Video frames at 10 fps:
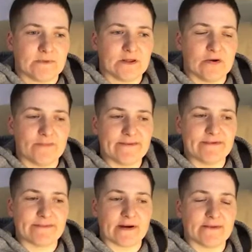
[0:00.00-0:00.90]
you know,
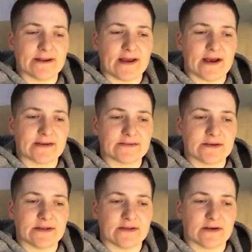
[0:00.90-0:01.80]
people are probably going to ask
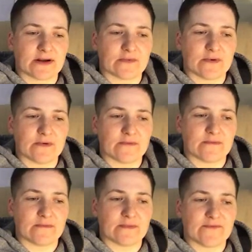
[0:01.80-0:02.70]
me, they're like, well,
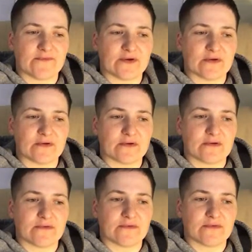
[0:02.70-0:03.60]
if you're
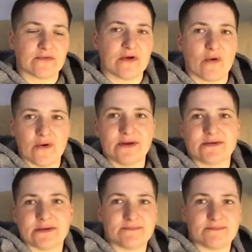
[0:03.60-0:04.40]
going